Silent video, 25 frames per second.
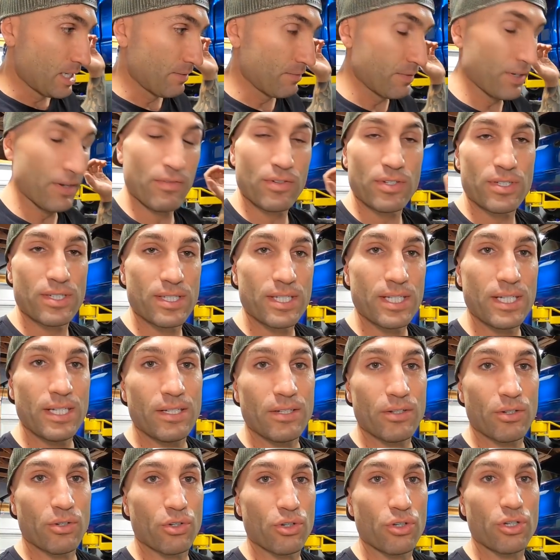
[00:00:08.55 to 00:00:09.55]
I've never
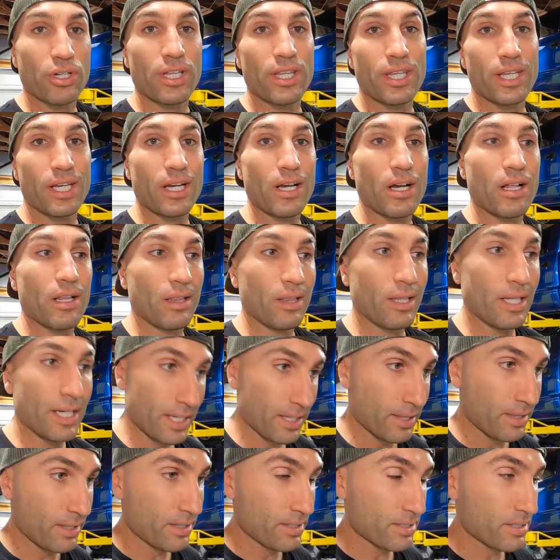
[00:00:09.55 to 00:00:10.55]
seen or heard anything
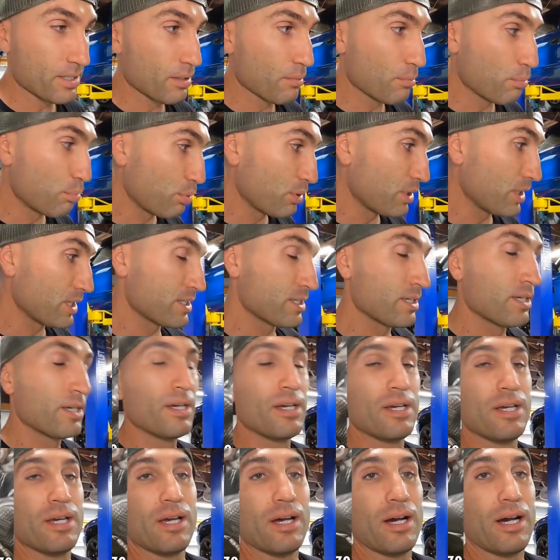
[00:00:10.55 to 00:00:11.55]
like this, but
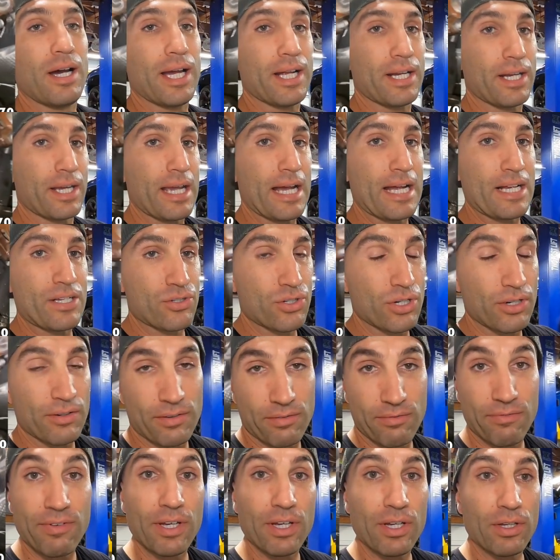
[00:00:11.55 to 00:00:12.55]
I had a
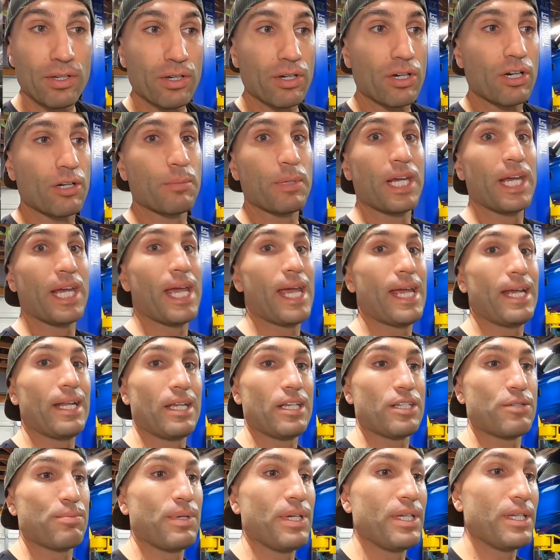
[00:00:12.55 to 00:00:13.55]
catastrophic failure on my
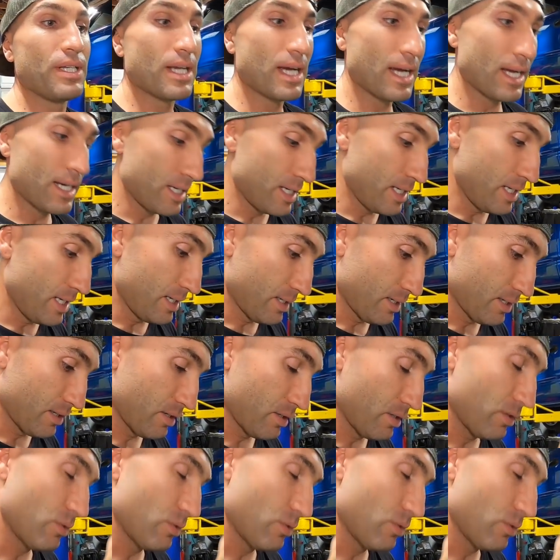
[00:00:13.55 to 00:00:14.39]
8HP 90.